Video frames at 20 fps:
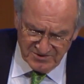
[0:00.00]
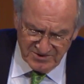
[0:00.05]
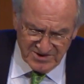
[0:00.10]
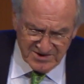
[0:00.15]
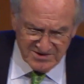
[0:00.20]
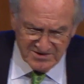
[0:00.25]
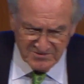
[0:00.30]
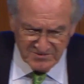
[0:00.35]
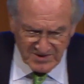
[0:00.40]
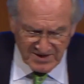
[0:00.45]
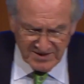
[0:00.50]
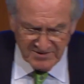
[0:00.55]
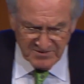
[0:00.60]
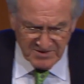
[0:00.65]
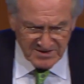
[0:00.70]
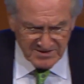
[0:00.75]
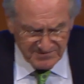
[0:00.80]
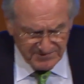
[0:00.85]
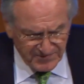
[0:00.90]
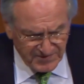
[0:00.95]
And he said, well, I
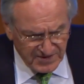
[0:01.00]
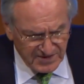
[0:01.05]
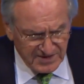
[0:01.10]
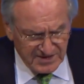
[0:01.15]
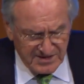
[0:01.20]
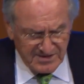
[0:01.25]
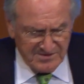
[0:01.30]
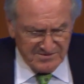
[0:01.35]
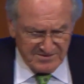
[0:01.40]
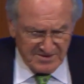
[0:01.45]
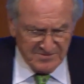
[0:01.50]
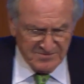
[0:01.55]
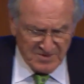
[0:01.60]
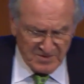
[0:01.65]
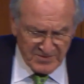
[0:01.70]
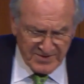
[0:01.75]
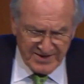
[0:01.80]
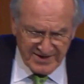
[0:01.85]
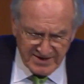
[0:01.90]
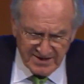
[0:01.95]
want
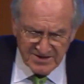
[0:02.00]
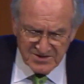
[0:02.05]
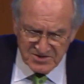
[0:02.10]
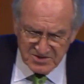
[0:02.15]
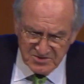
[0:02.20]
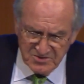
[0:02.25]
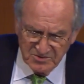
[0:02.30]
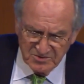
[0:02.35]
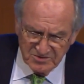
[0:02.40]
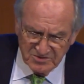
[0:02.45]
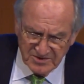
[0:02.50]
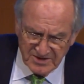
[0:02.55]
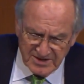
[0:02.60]
to get out of school,